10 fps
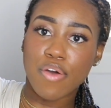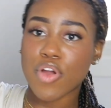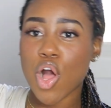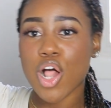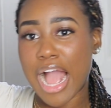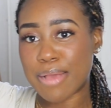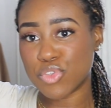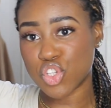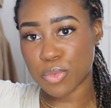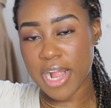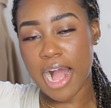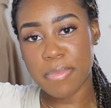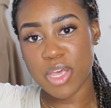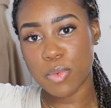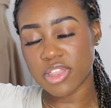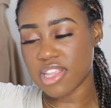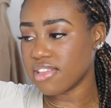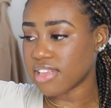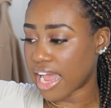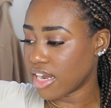overall, I'm super happy with
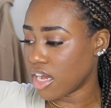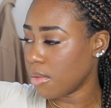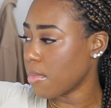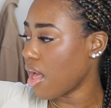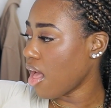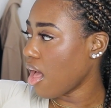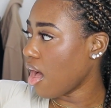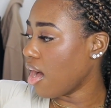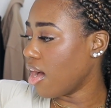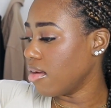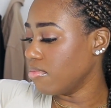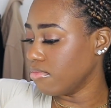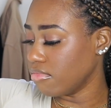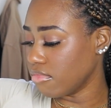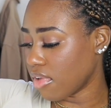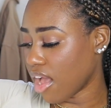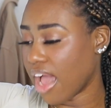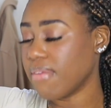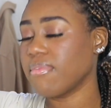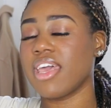this item. I'm
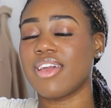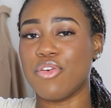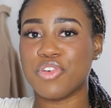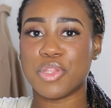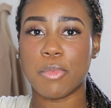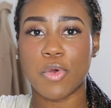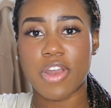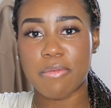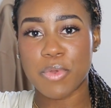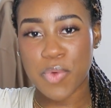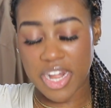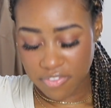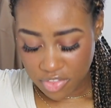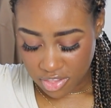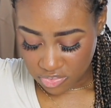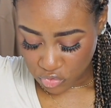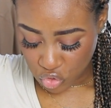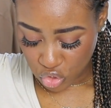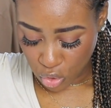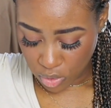like over the moon. I've been waiting for this for
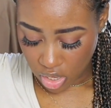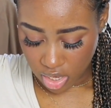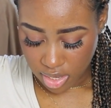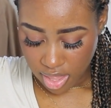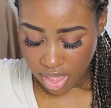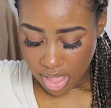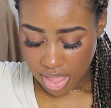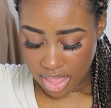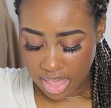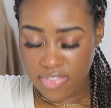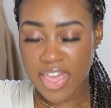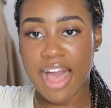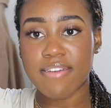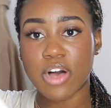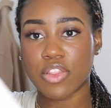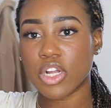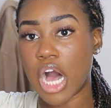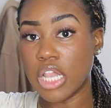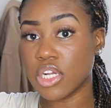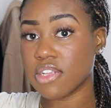so long, and they have other
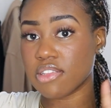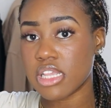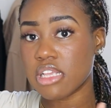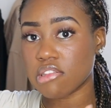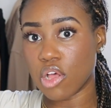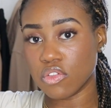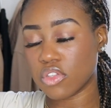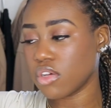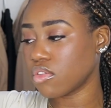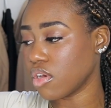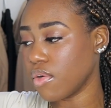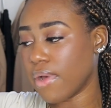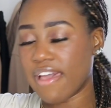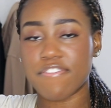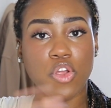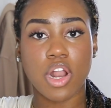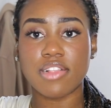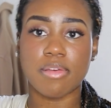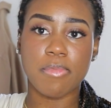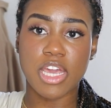colors in this also. So if you're
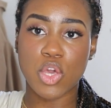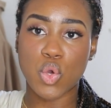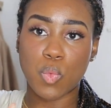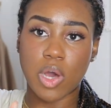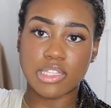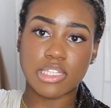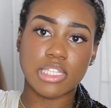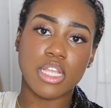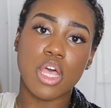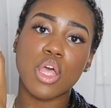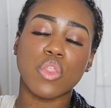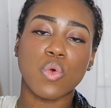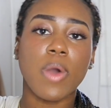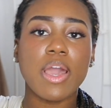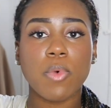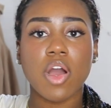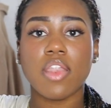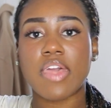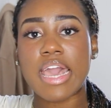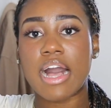not somebody who wants the white
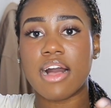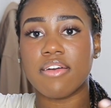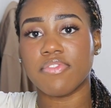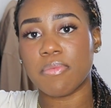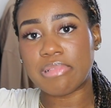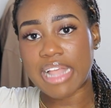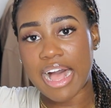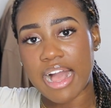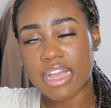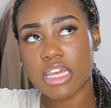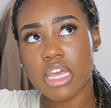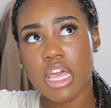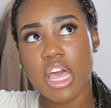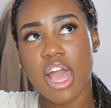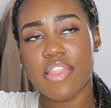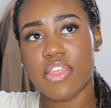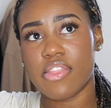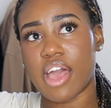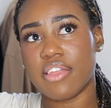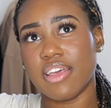one, they have black, and then
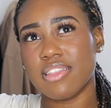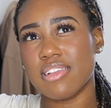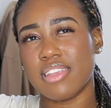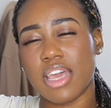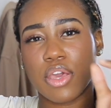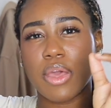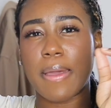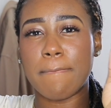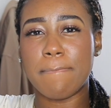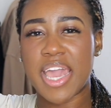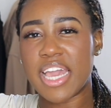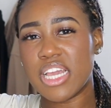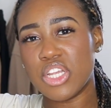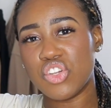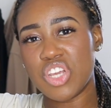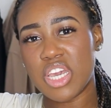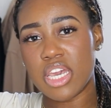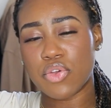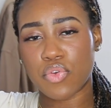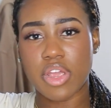they had like this like
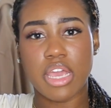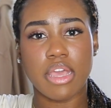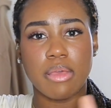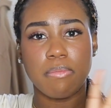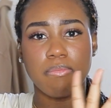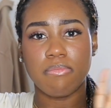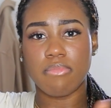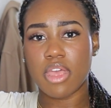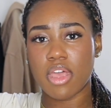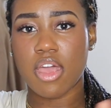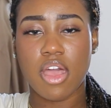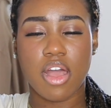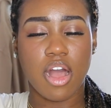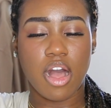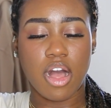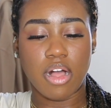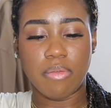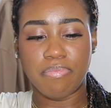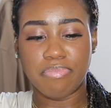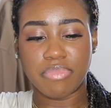beigey cream
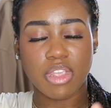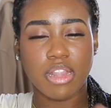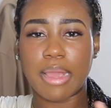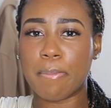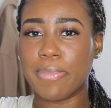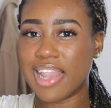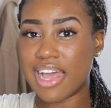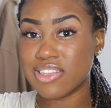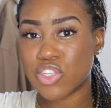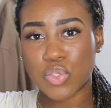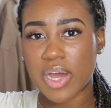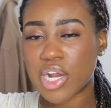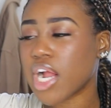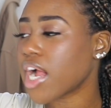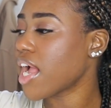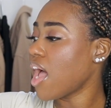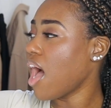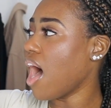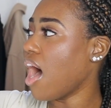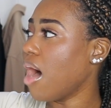like blend sweater.
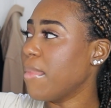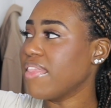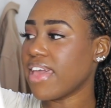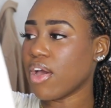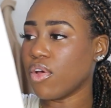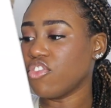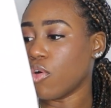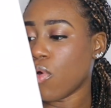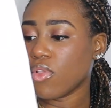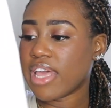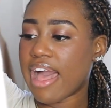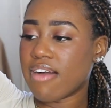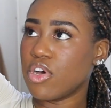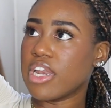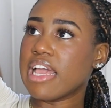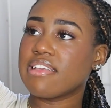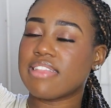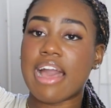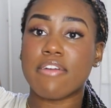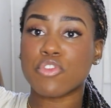And they don't only have hoodies,
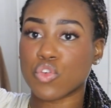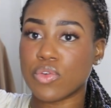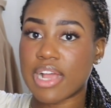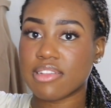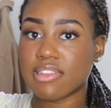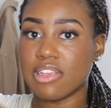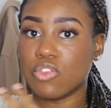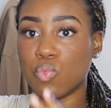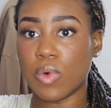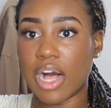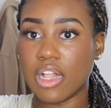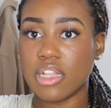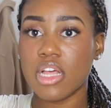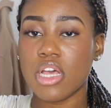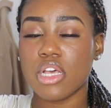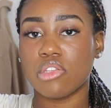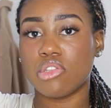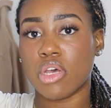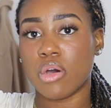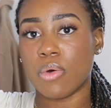they have crew necks as well.
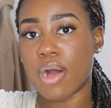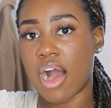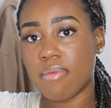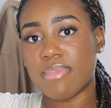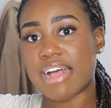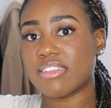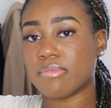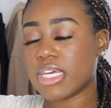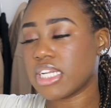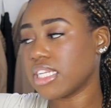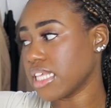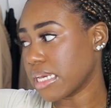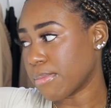So that's something to think